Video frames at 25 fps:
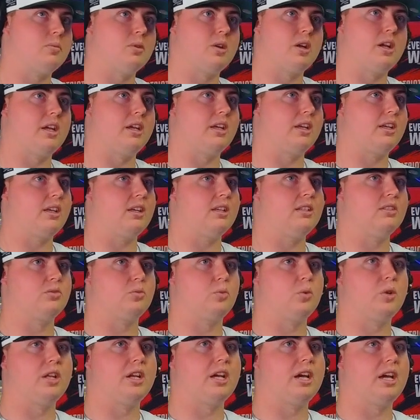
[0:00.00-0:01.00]
break is
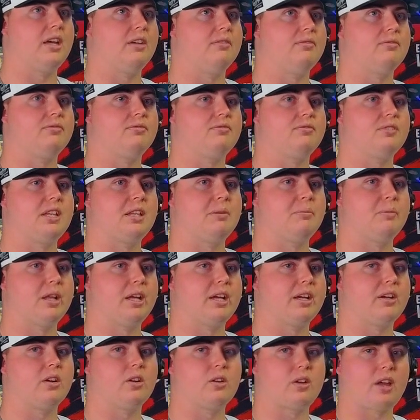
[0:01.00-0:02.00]
when I am
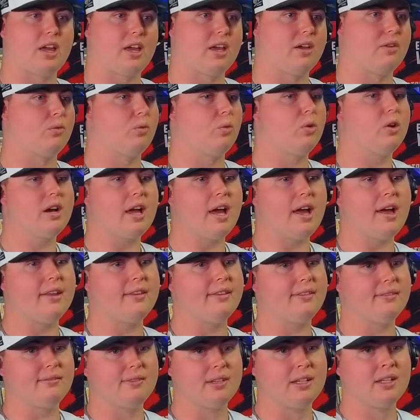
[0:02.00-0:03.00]
like, okay, if we're not,